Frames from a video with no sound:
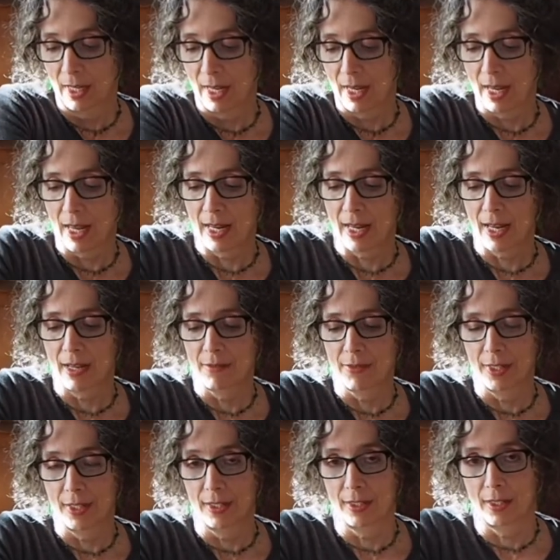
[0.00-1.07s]
I have
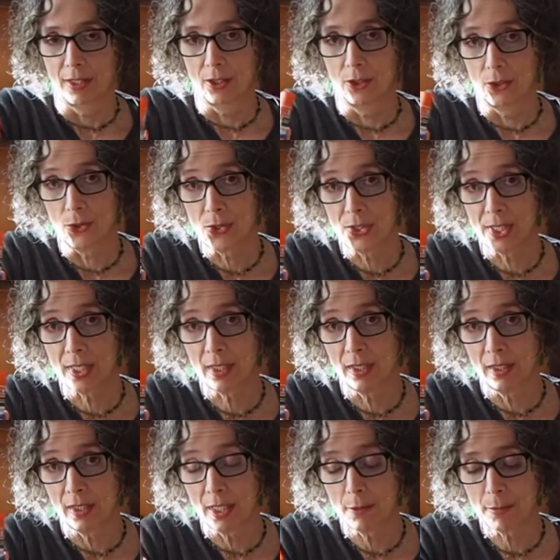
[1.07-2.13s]
a glue stick
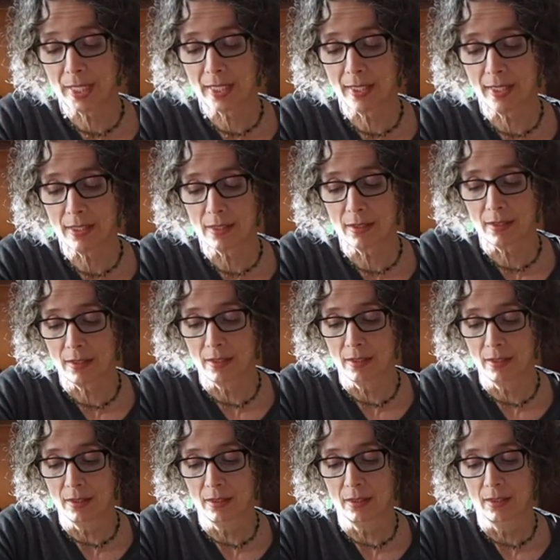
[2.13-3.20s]
in my kit,
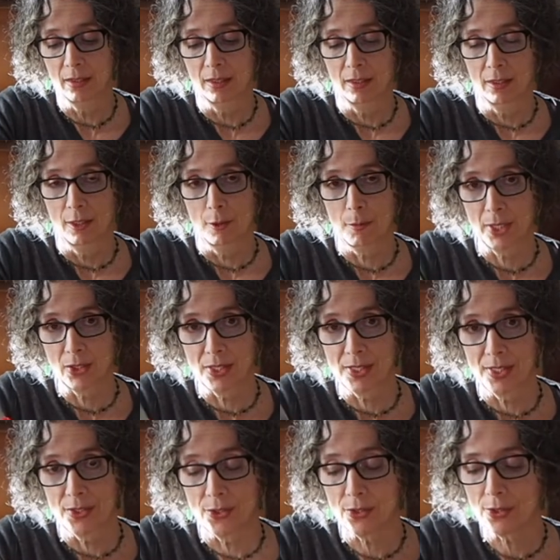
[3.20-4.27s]
a pair of
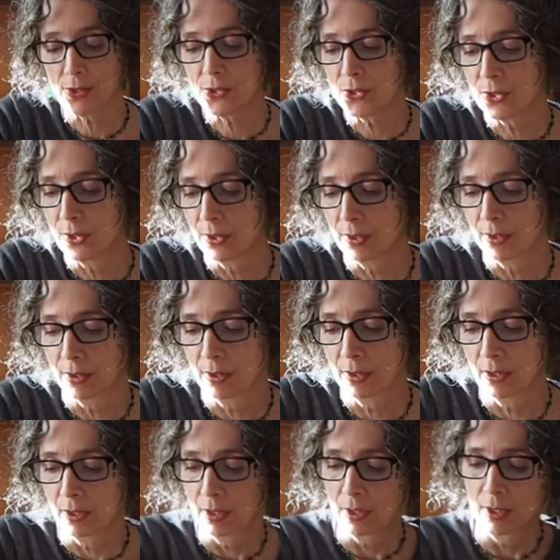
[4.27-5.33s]
scissors,
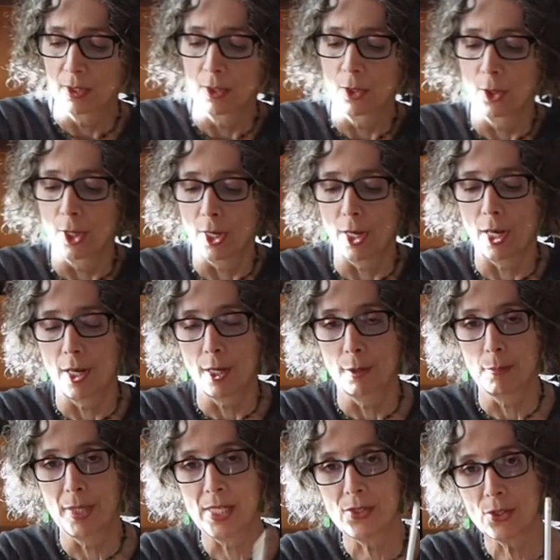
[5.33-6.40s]
a
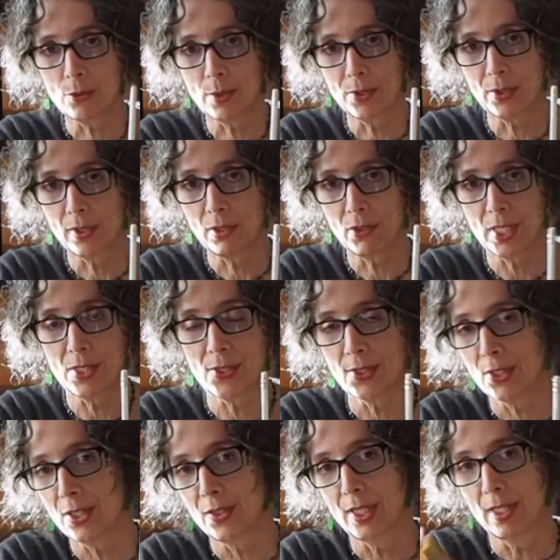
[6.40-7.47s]
pencil with an eraser,
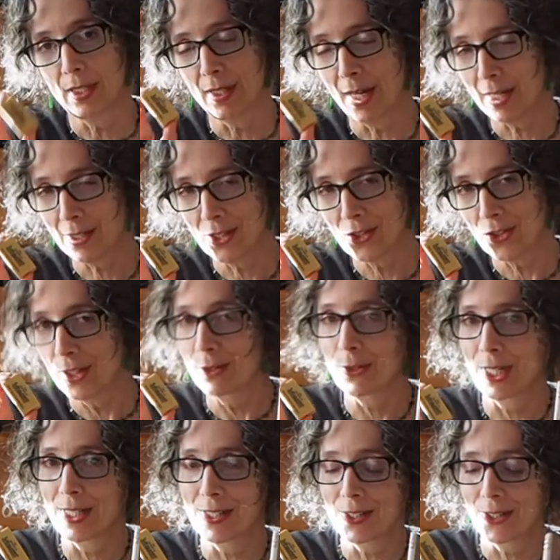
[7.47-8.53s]
and then an extra
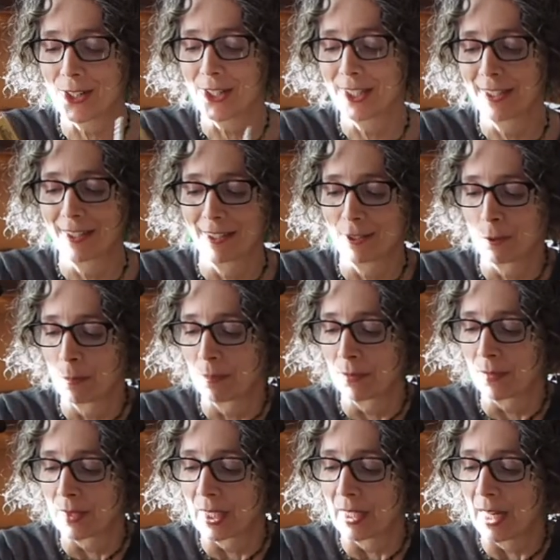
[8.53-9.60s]
eraser.
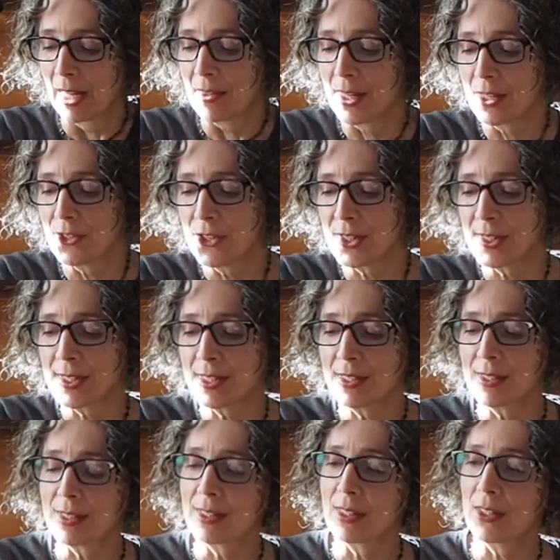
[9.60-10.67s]
And then just
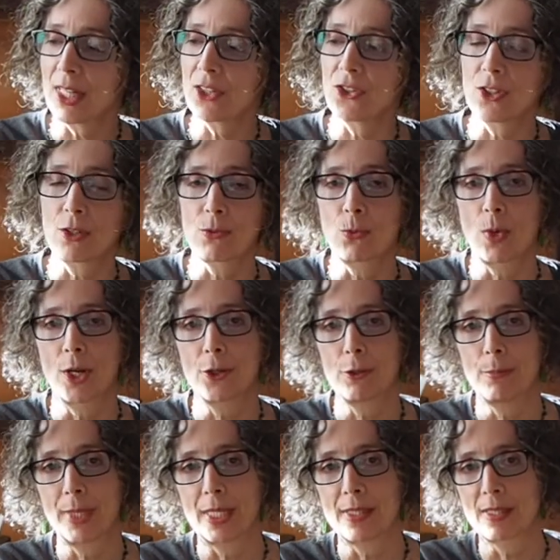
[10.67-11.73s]
a selection of
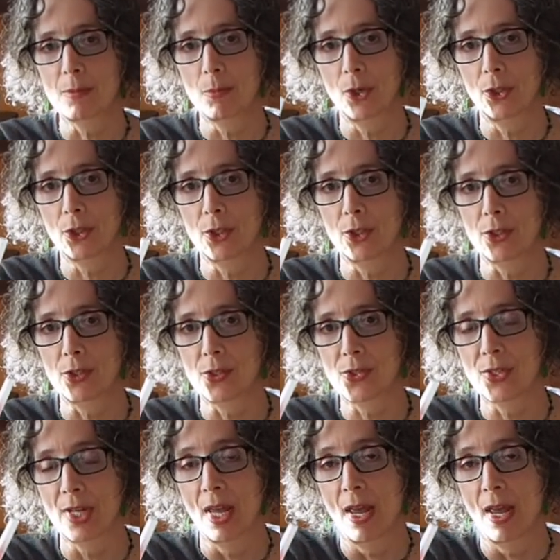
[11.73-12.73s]
water-based markers.